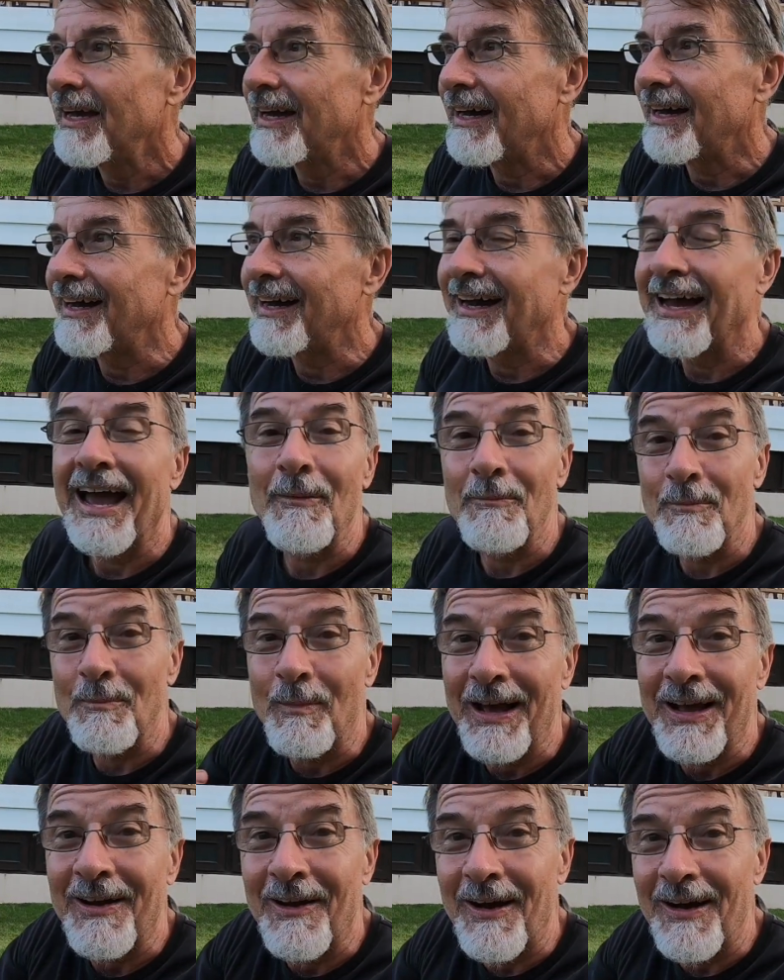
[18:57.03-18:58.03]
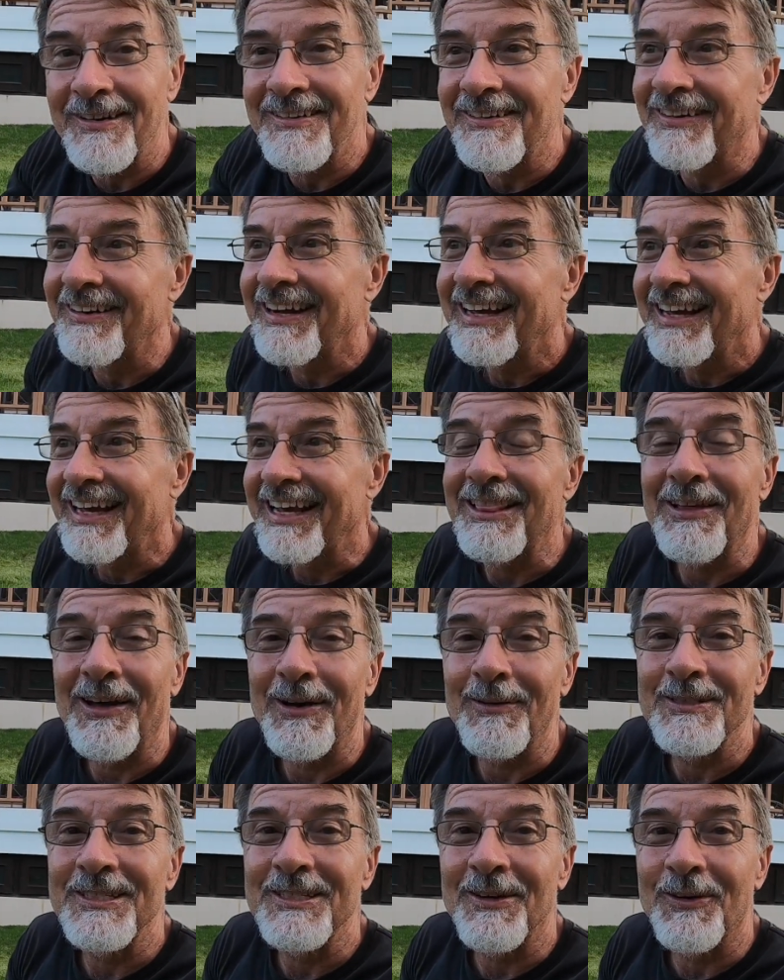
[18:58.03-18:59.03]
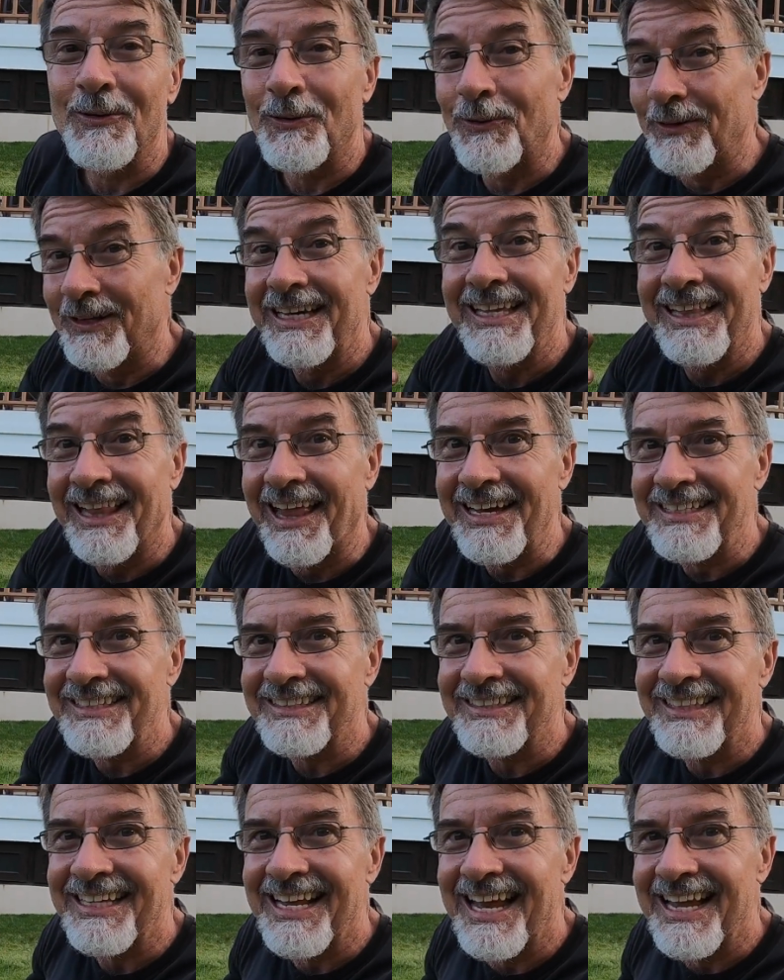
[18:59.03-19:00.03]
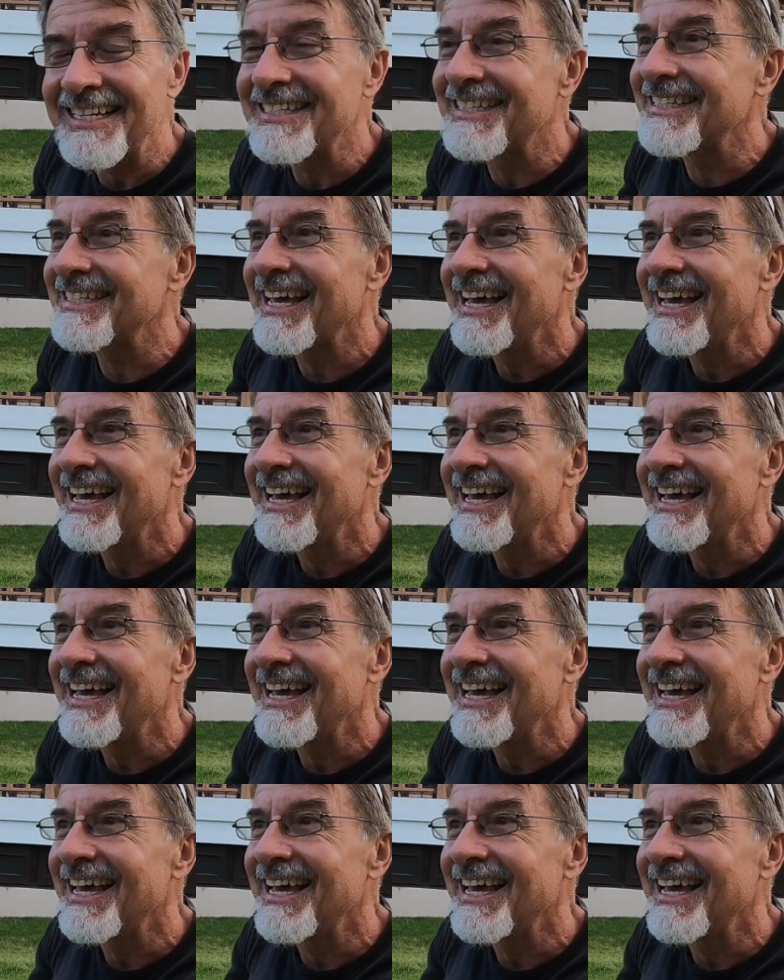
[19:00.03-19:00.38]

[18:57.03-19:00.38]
My gardener, he thought it was so cool. He likes the dates.